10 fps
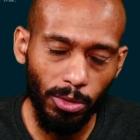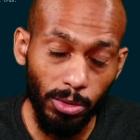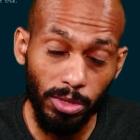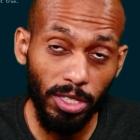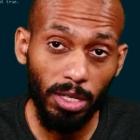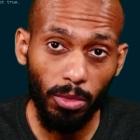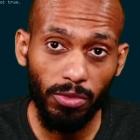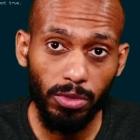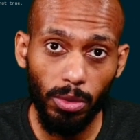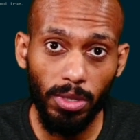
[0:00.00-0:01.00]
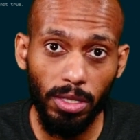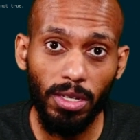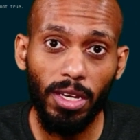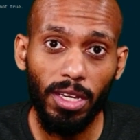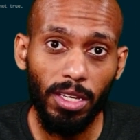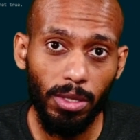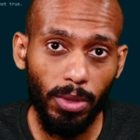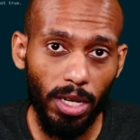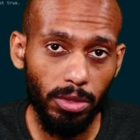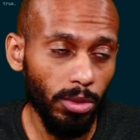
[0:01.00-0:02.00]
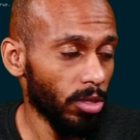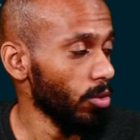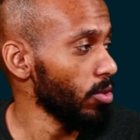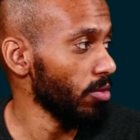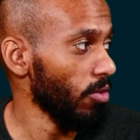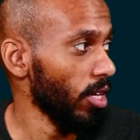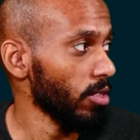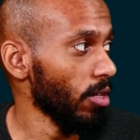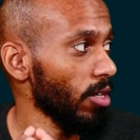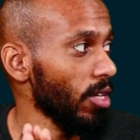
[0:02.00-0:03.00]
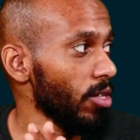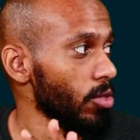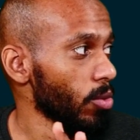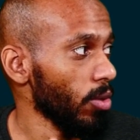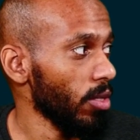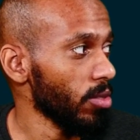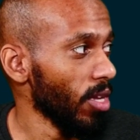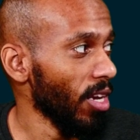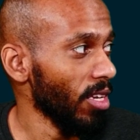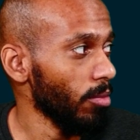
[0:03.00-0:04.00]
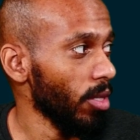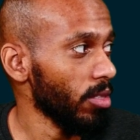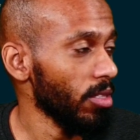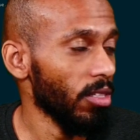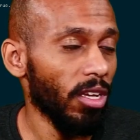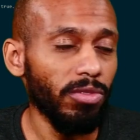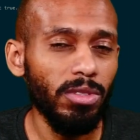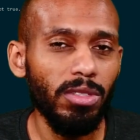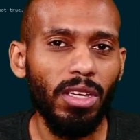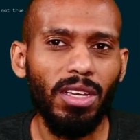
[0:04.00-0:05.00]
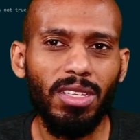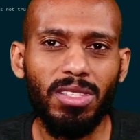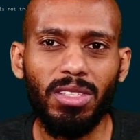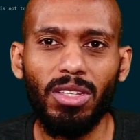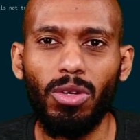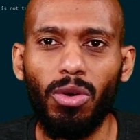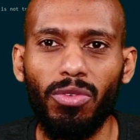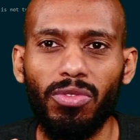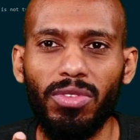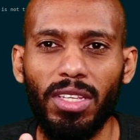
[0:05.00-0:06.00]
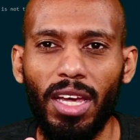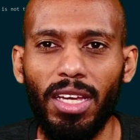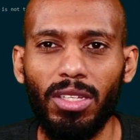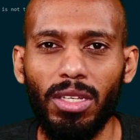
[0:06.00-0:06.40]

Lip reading: dream of doing, you can do it using Flutter. So here's an animated GIF instead of a